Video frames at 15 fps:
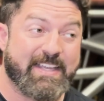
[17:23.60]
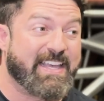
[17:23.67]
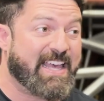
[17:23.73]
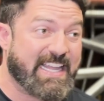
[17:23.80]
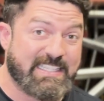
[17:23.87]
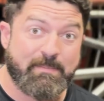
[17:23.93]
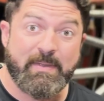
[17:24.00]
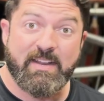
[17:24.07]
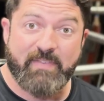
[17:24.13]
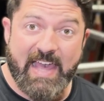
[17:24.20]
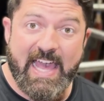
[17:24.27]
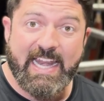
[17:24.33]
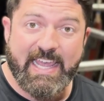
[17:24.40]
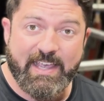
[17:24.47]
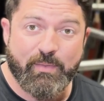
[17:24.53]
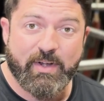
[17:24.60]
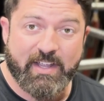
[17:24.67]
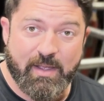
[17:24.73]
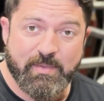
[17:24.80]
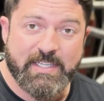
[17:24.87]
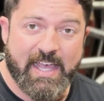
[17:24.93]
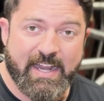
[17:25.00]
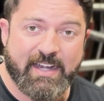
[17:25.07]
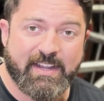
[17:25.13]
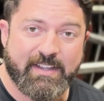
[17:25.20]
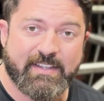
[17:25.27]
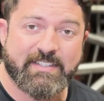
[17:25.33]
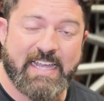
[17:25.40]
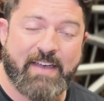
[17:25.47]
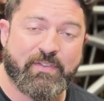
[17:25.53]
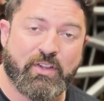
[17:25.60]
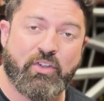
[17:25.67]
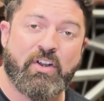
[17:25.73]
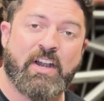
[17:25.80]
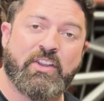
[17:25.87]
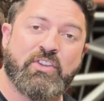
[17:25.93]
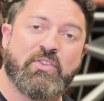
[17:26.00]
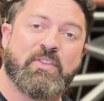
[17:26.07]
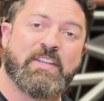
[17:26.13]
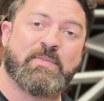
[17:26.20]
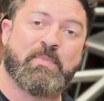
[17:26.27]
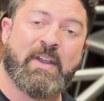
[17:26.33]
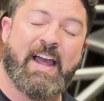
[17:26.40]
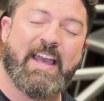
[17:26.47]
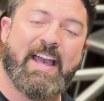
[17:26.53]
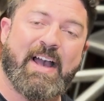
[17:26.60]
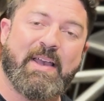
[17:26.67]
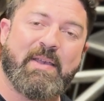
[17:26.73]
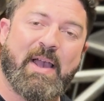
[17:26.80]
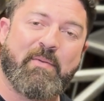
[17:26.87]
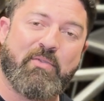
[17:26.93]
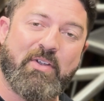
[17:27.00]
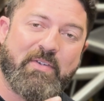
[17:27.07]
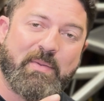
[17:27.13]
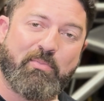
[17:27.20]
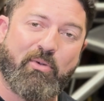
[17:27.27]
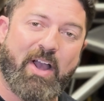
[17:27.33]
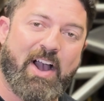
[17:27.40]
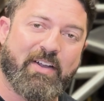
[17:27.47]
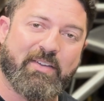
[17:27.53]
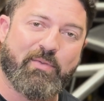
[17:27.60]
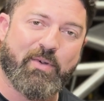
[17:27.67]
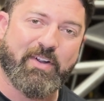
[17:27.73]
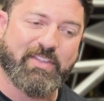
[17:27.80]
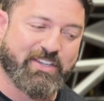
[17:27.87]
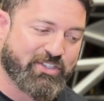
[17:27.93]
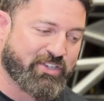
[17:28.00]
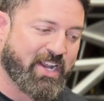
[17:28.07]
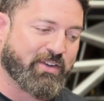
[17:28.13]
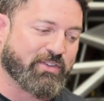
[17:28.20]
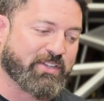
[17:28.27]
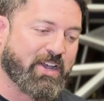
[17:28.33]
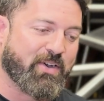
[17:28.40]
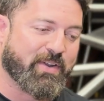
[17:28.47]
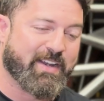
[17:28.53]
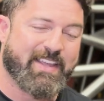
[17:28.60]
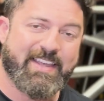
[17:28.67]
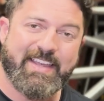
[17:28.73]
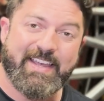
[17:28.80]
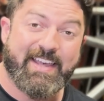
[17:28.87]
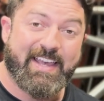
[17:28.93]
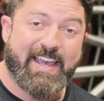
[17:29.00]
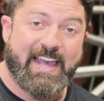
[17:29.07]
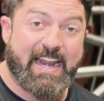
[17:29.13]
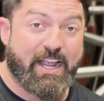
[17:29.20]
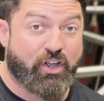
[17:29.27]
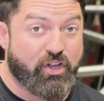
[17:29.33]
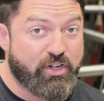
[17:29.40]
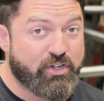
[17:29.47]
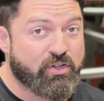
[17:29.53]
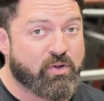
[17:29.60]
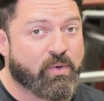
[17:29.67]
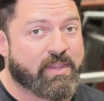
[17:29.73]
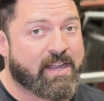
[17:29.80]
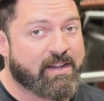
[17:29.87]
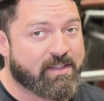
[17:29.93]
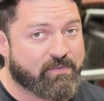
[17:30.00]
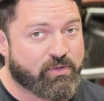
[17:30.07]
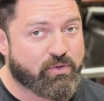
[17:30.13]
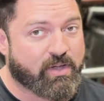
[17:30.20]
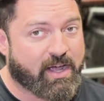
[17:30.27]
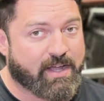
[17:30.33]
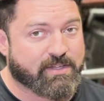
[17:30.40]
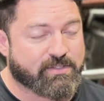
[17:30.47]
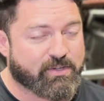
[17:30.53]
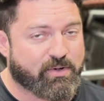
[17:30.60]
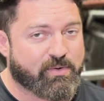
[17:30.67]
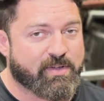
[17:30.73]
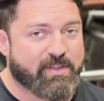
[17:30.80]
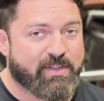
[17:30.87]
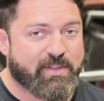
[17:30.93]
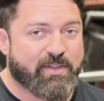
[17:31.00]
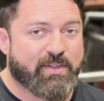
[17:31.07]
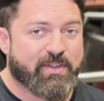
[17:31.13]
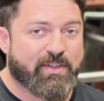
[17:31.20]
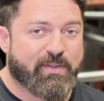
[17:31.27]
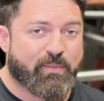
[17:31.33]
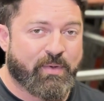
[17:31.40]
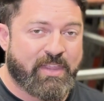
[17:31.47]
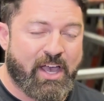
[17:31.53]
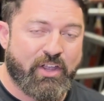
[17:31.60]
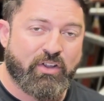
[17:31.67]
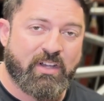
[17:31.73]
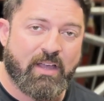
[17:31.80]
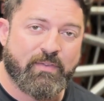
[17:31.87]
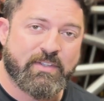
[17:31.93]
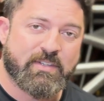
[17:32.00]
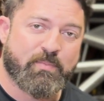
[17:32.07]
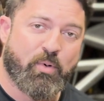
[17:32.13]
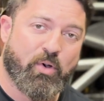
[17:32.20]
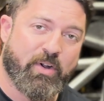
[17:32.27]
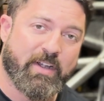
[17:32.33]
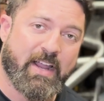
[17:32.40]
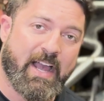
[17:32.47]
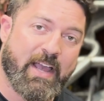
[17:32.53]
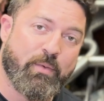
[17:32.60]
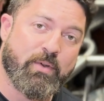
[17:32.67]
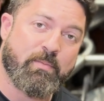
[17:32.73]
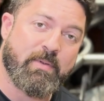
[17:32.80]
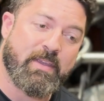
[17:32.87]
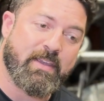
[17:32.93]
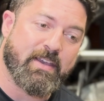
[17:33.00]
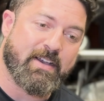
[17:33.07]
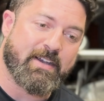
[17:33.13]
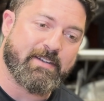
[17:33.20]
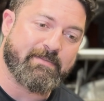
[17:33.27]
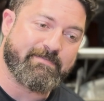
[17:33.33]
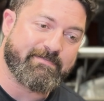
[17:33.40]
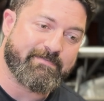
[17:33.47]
it's a bit of a headache when it comes to editing, because I have to learn how to do this, but I'm very proud of where this channel's going. And I couldn't do it with any of you guys. So without your love and support, I would be, well,